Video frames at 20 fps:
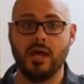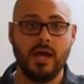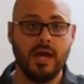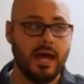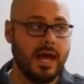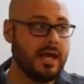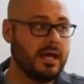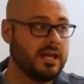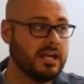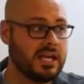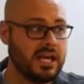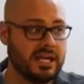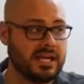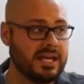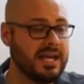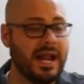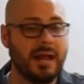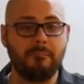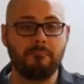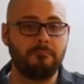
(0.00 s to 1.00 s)
Uh, can,
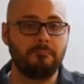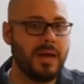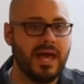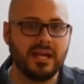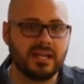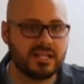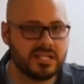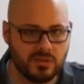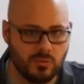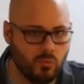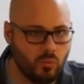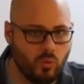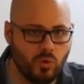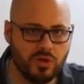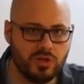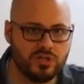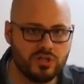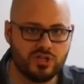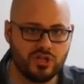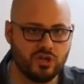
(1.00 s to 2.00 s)
can I beg
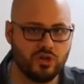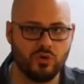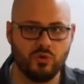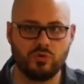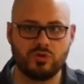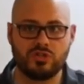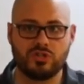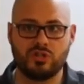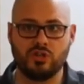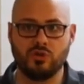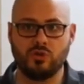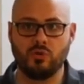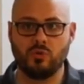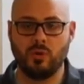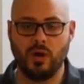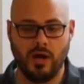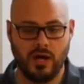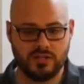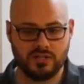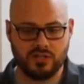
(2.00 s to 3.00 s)
someone to to
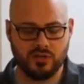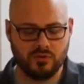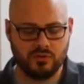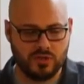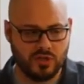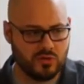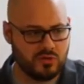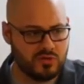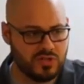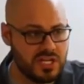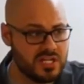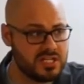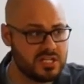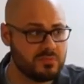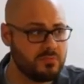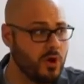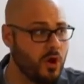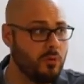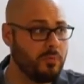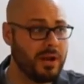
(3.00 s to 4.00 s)
uh, to to
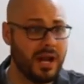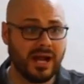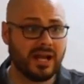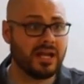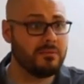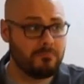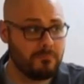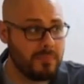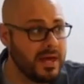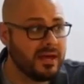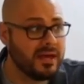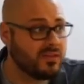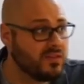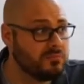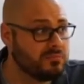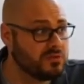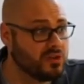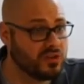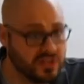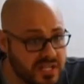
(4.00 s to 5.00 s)
Jesus? No, but I can beg
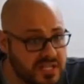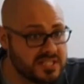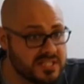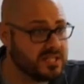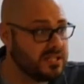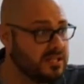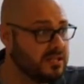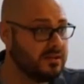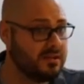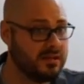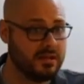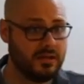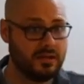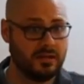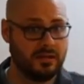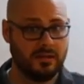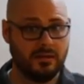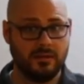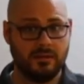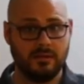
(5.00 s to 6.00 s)
them to listen.
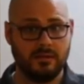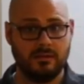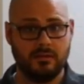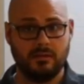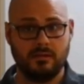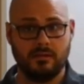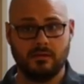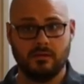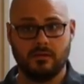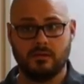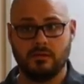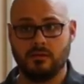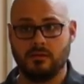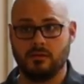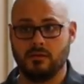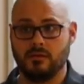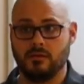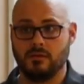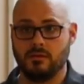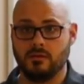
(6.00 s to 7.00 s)

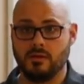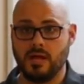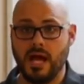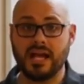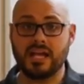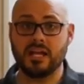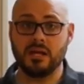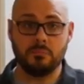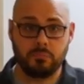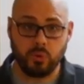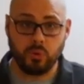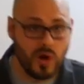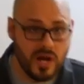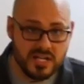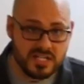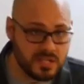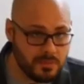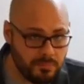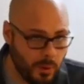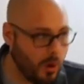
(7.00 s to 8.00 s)
Right. I can
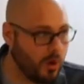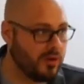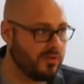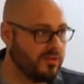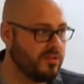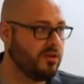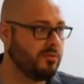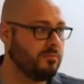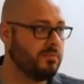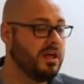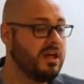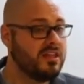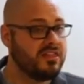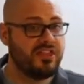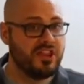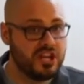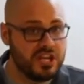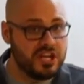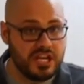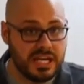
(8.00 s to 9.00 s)
impress upon them
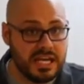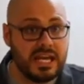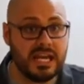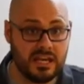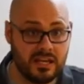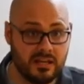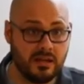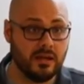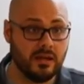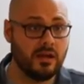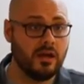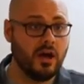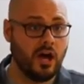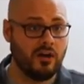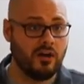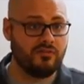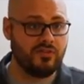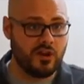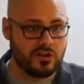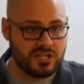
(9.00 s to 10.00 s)
the need
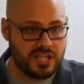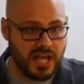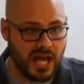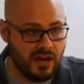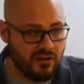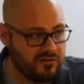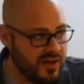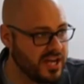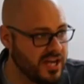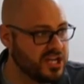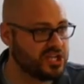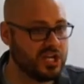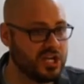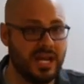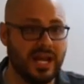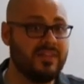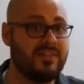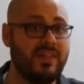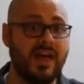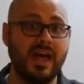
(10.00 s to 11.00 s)
of their salvation,
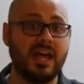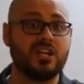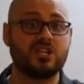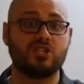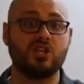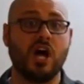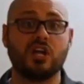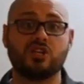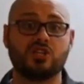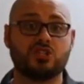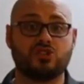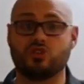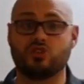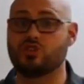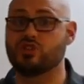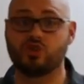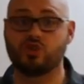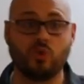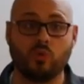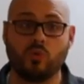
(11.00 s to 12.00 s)
and that it's not just a
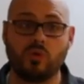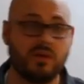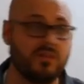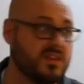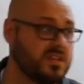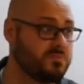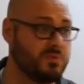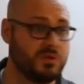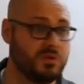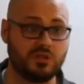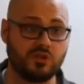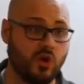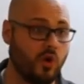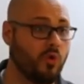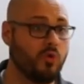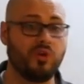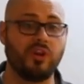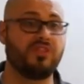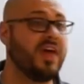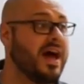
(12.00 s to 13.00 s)
story that's been
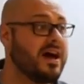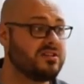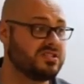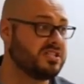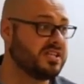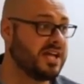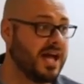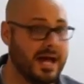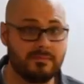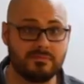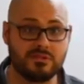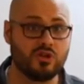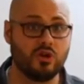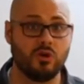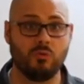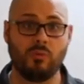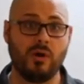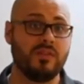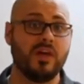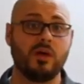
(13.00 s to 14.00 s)
told a thousand times to
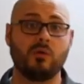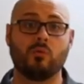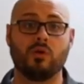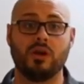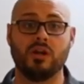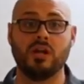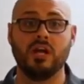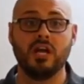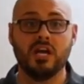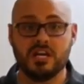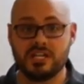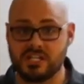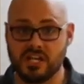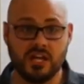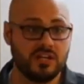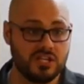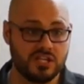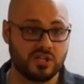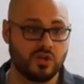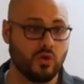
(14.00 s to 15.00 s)
them while they were in
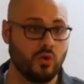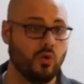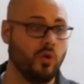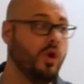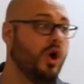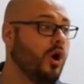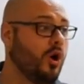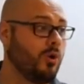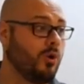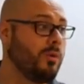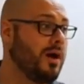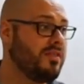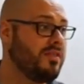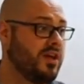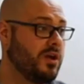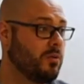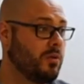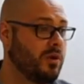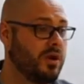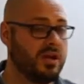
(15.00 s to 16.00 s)
Sunday school or while
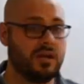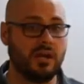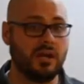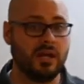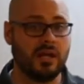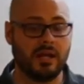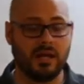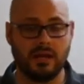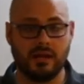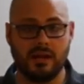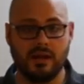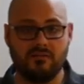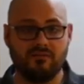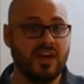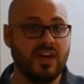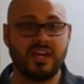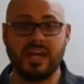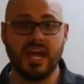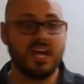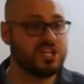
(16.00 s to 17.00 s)
they were in in, in
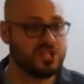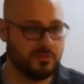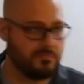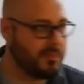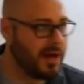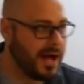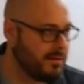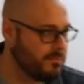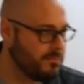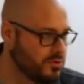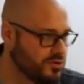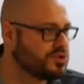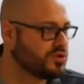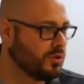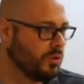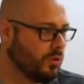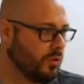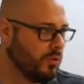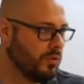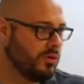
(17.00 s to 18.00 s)
vacation Bible
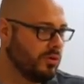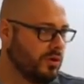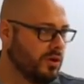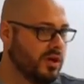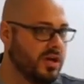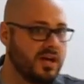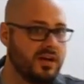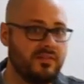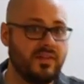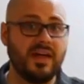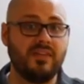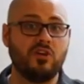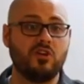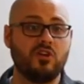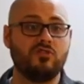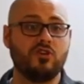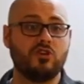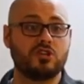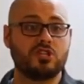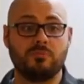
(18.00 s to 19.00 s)
school.
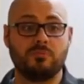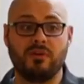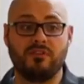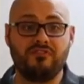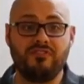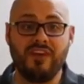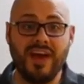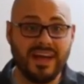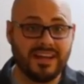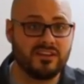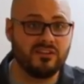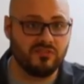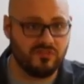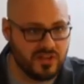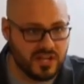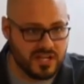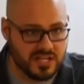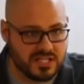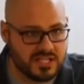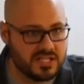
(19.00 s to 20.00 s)
That there's some
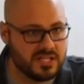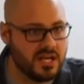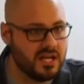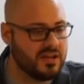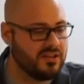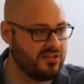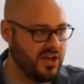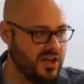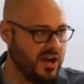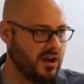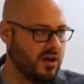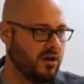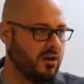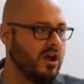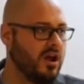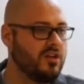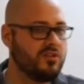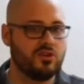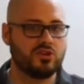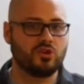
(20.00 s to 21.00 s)
effectiveness there.
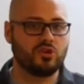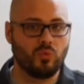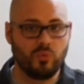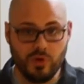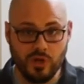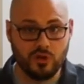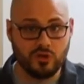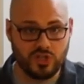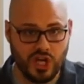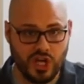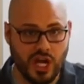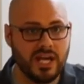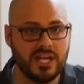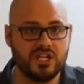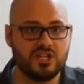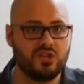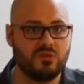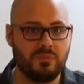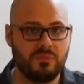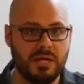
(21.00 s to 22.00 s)
There's a real
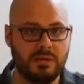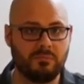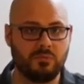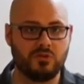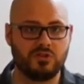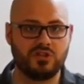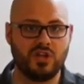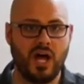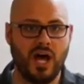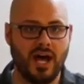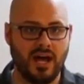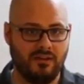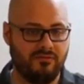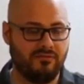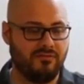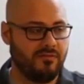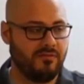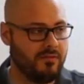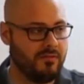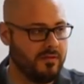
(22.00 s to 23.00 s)
change in people's
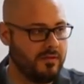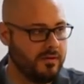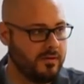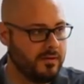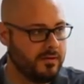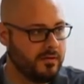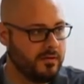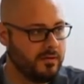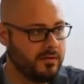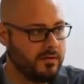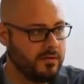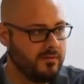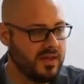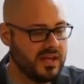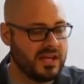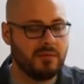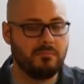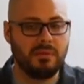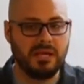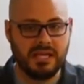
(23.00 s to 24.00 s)
life
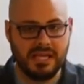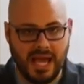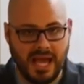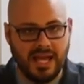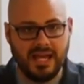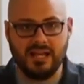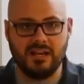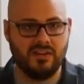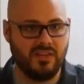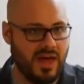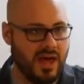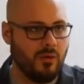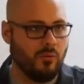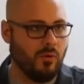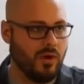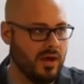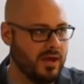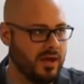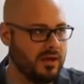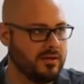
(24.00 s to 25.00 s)
that can be gained that
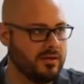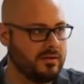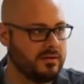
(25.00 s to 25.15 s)
way.